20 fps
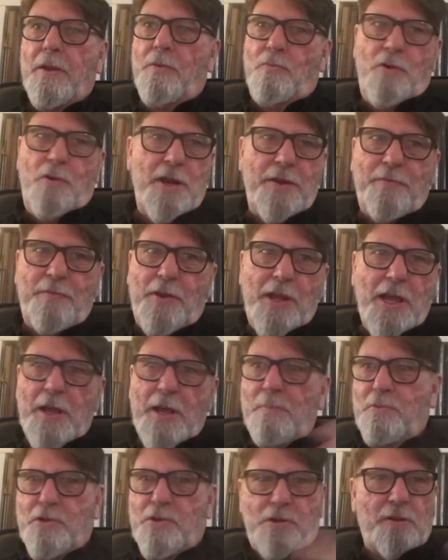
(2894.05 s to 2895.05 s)

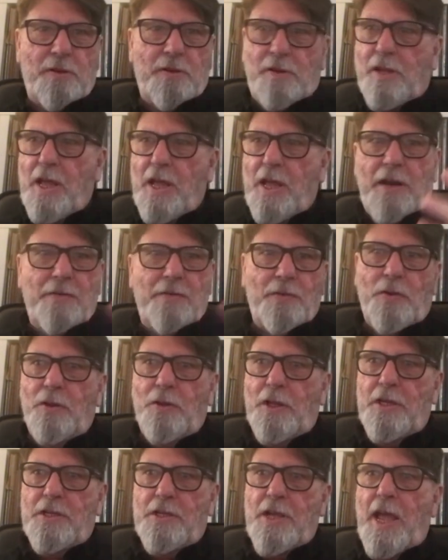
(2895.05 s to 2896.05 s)
reverbs and kind of all
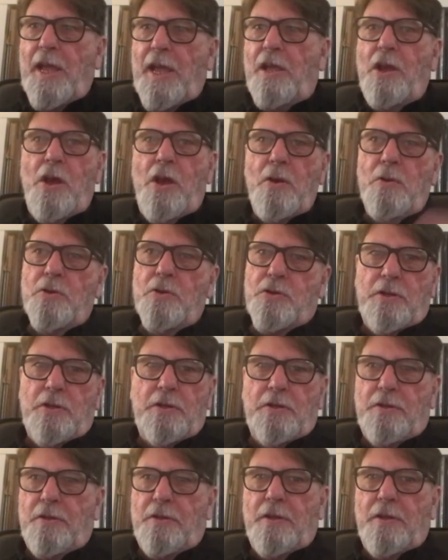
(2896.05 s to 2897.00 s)
these echoes and